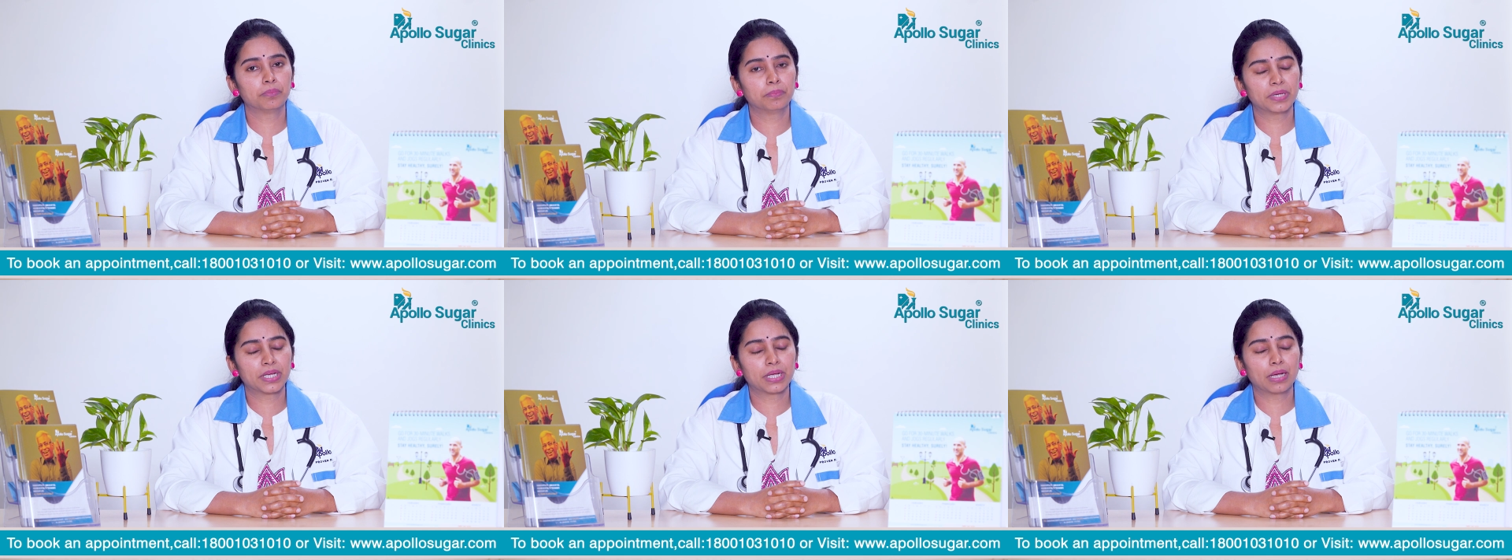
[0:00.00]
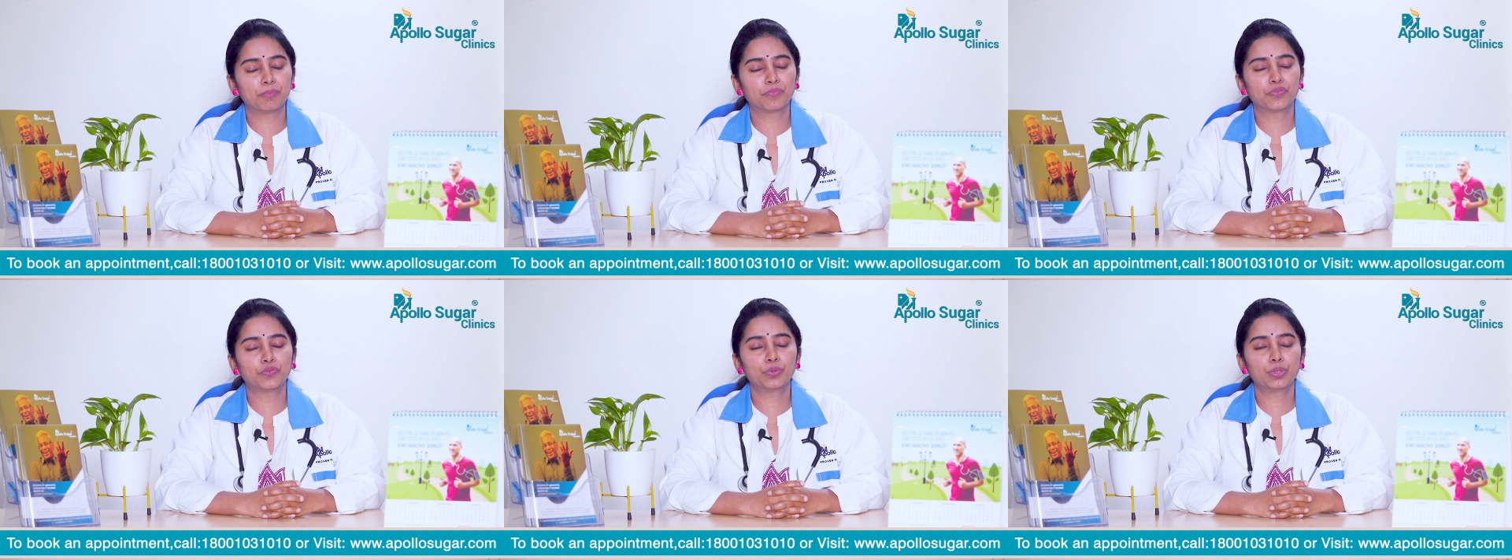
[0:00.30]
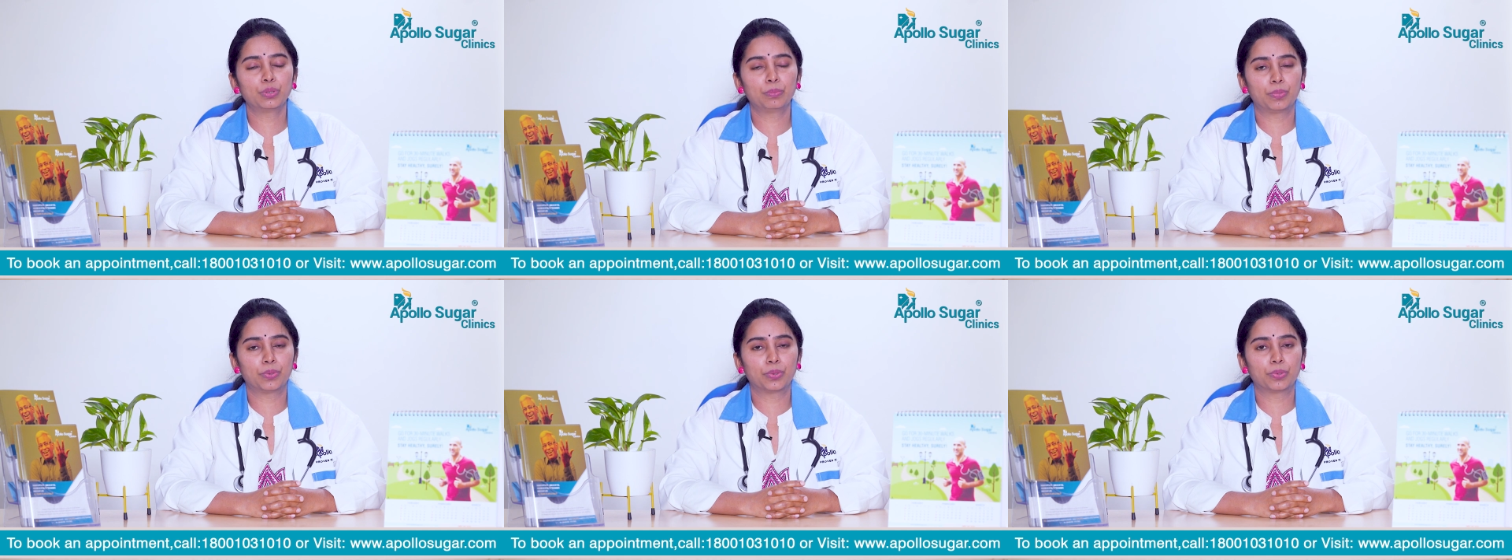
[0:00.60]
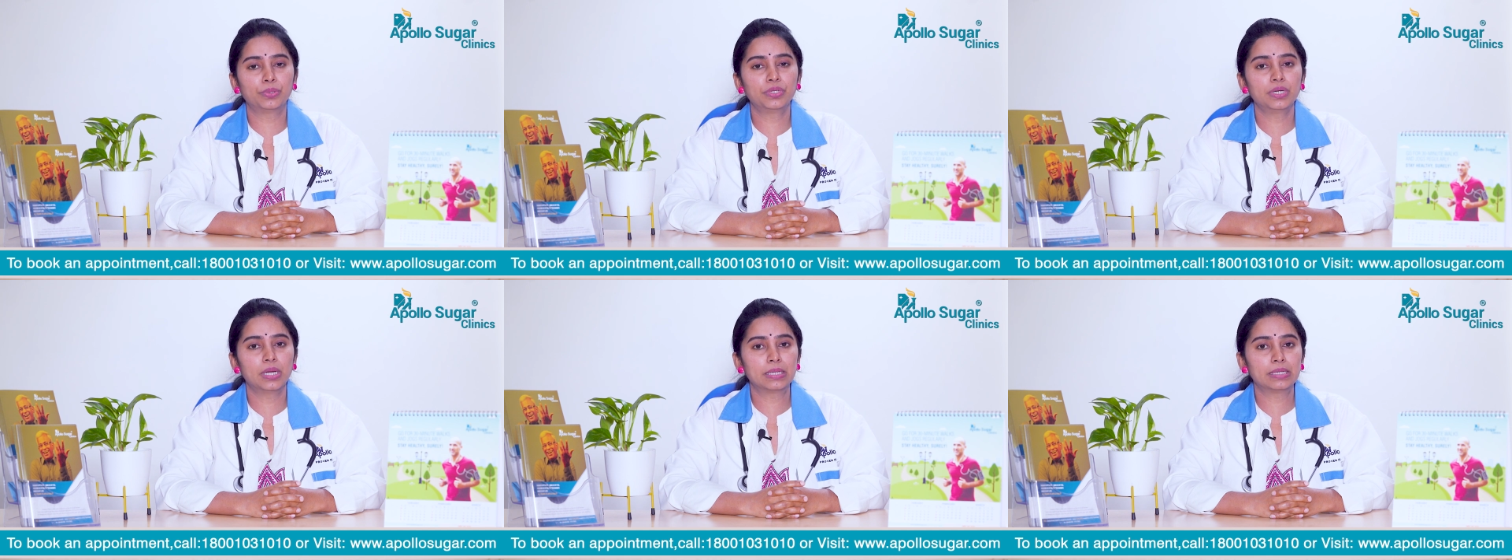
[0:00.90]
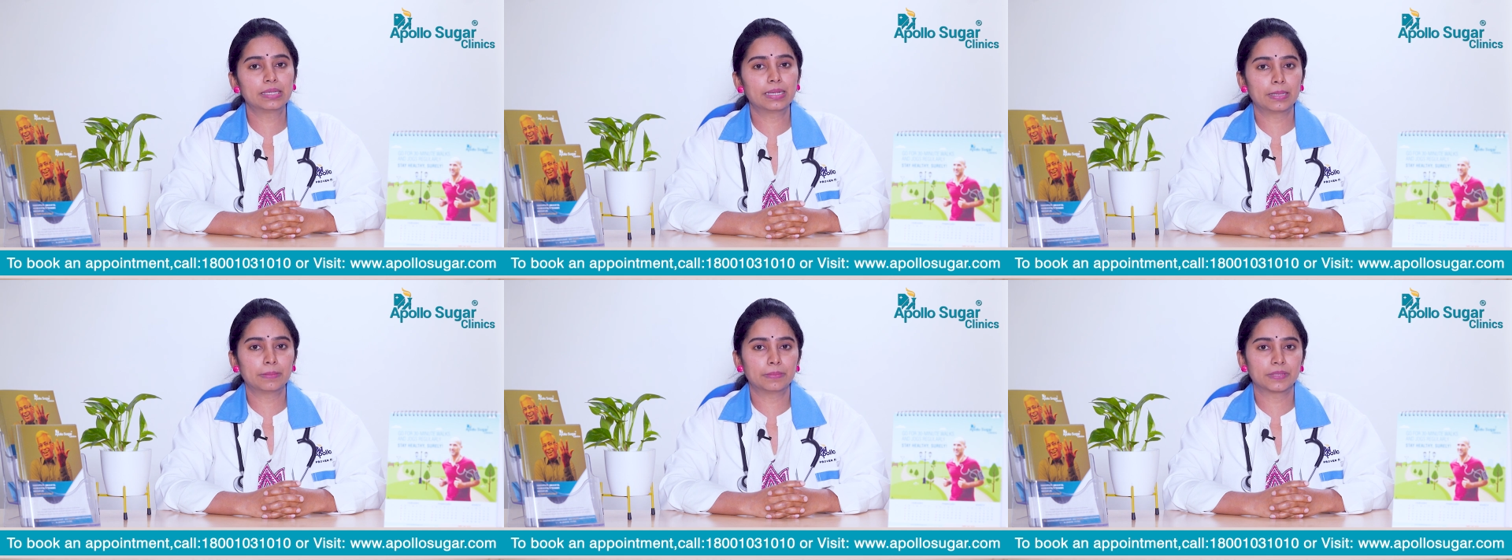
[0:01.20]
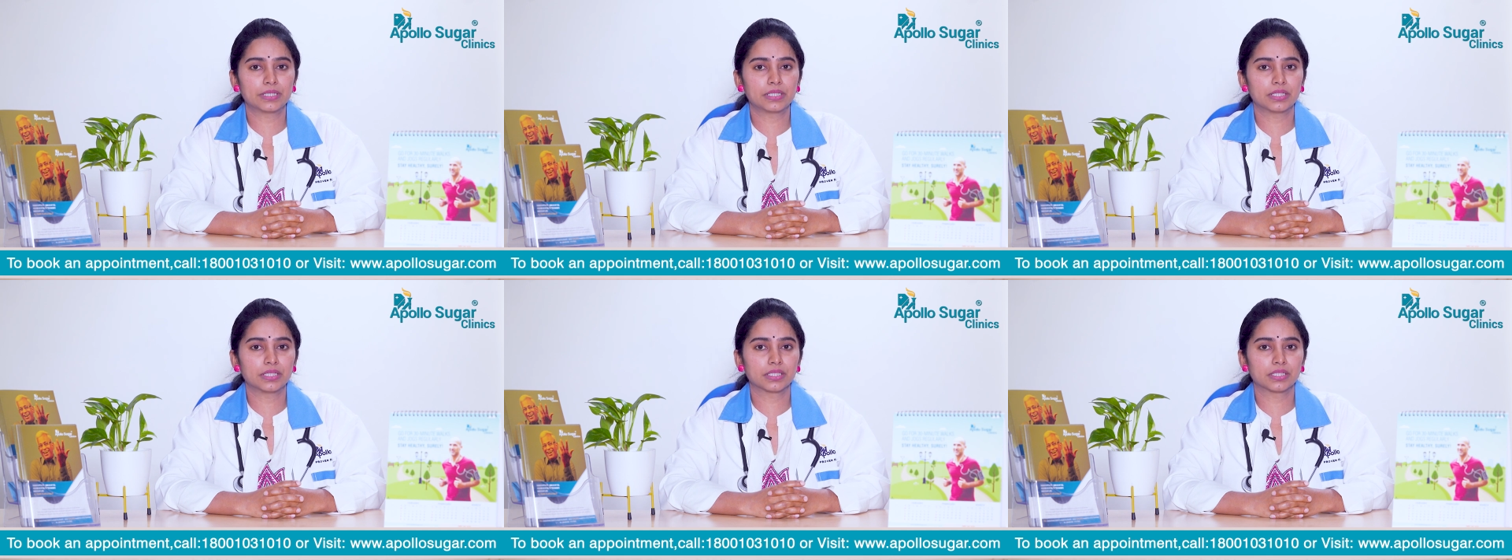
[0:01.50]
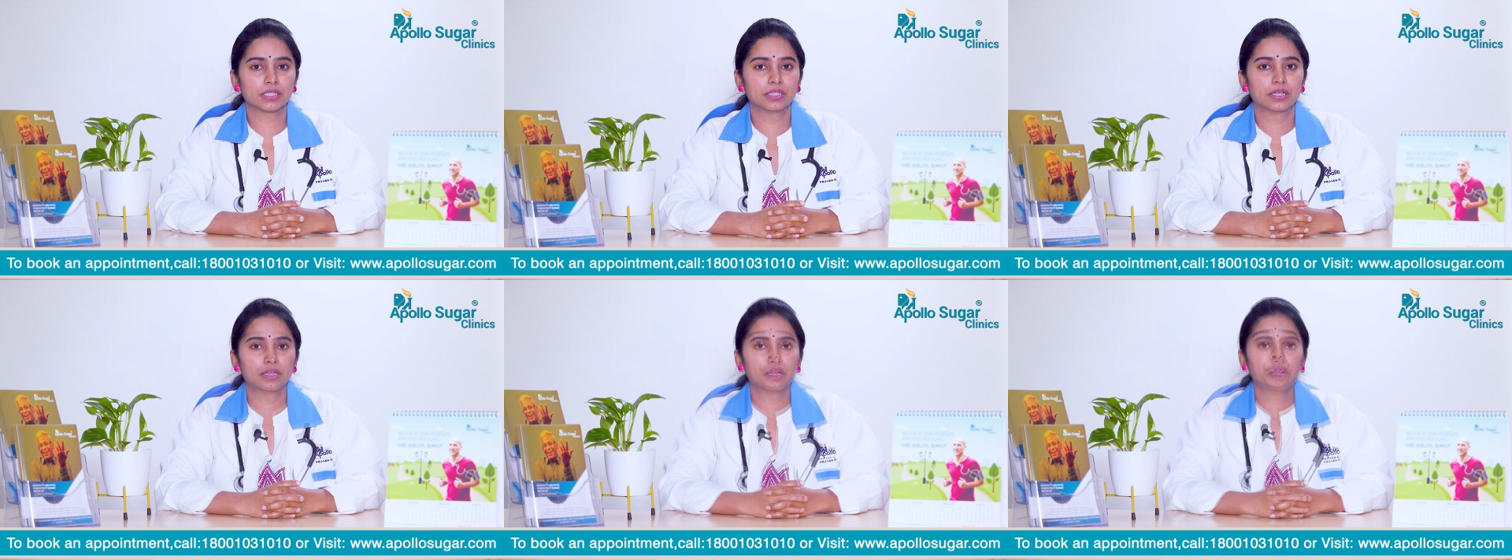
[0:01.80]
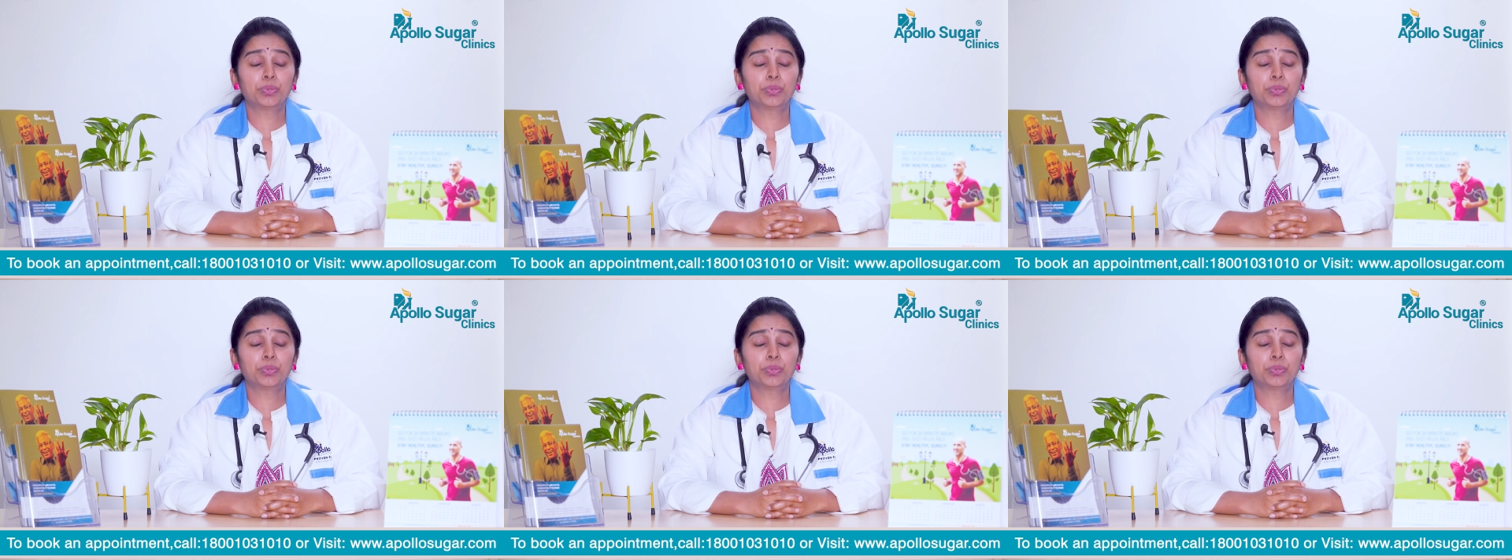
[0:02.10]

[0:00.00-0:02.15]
become full-blown diabetes?